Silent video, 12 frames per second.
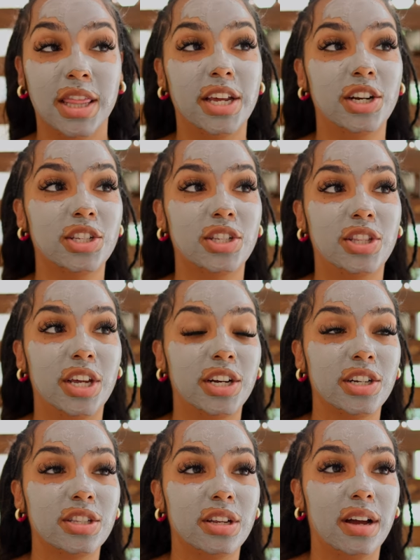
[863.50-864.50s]
there's
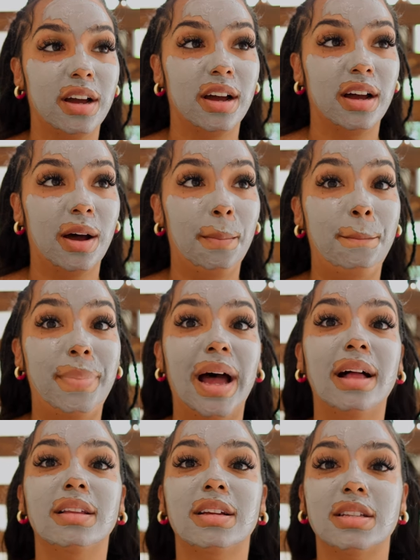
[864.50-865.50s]
there's a
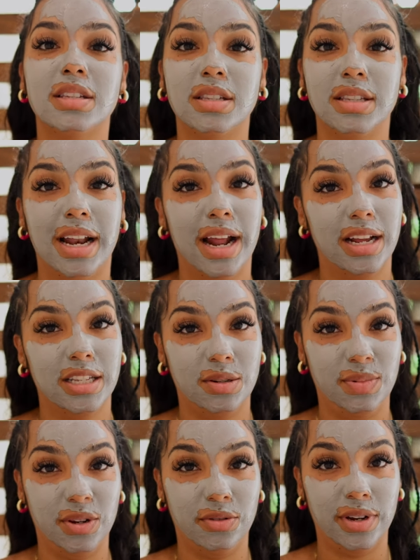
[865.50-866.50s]
balance that has to
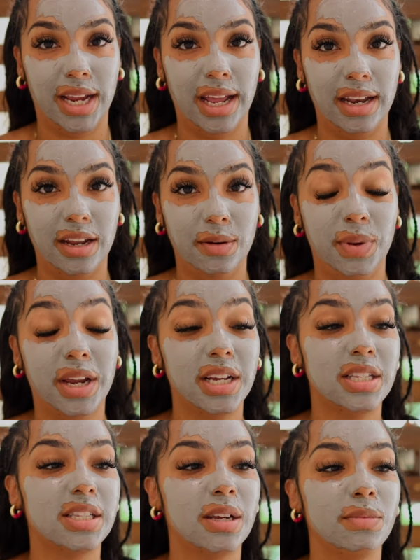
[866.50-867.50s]
be created
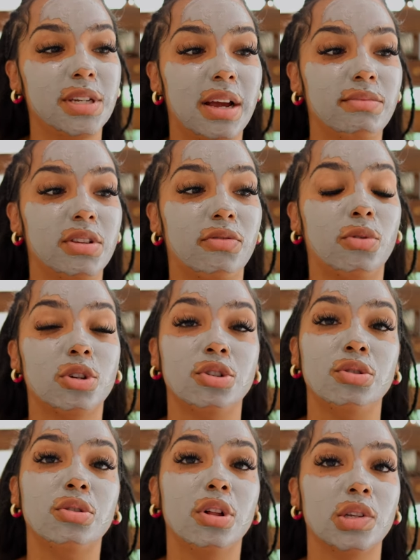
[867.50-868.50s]
because sometimes if we're
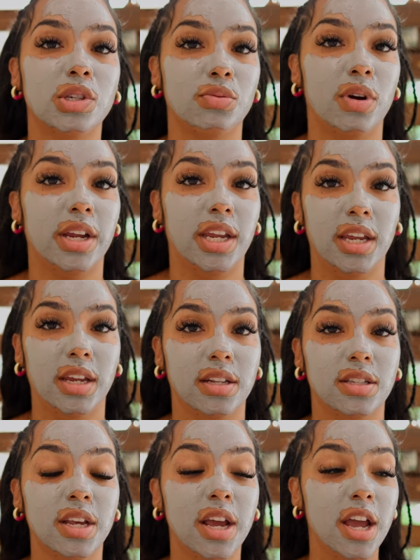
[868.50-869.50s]
too close to our
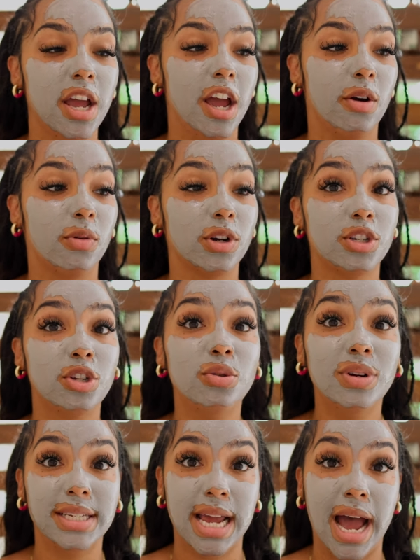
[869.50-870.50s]
kids and we're
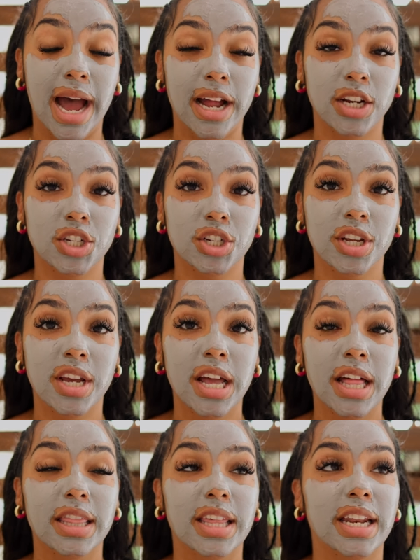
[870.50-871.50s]
too attached
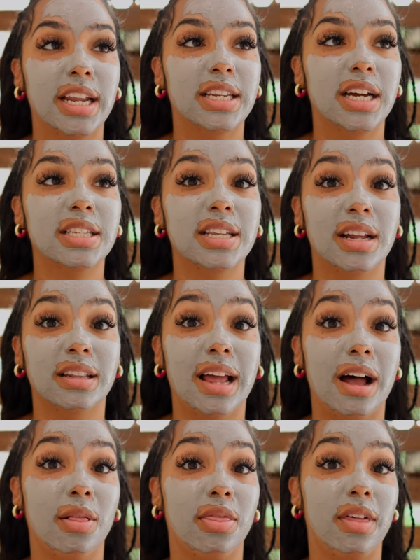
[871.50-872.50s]
then it doesn't
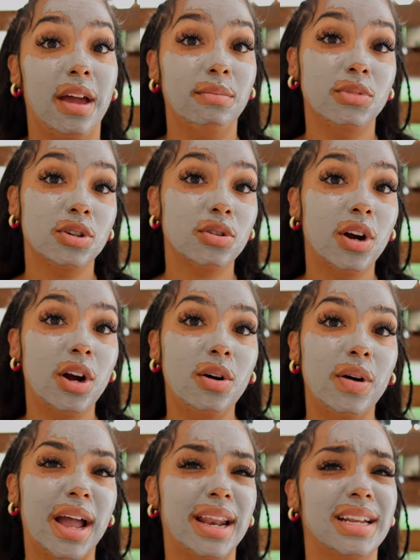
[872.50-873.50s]
allow them to
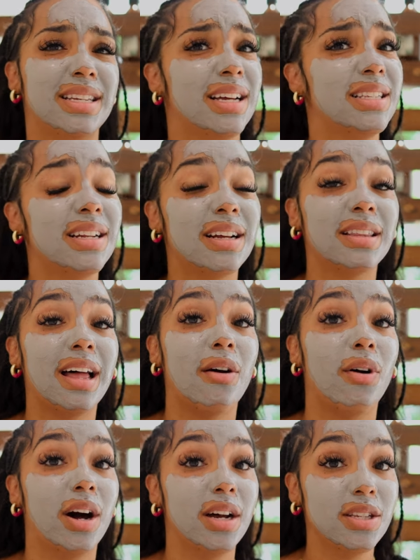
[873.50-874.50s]
grow and it doesn't
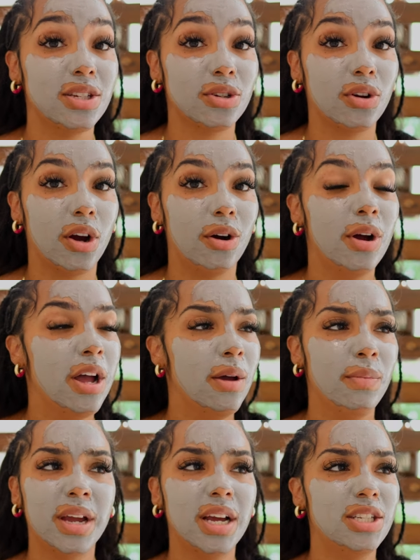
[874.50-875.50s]
allow us to grow
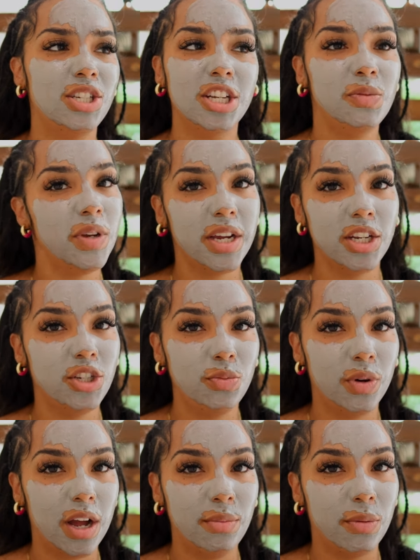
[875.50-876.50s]
because just because you
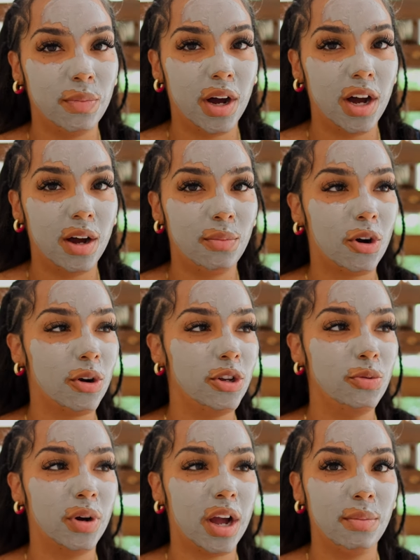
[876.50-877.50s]
become a mom or
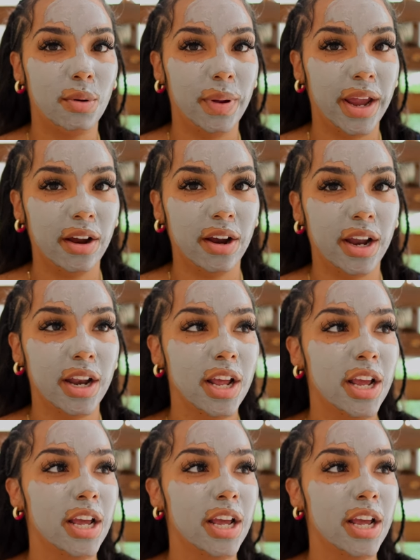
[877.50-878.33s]
you become a parent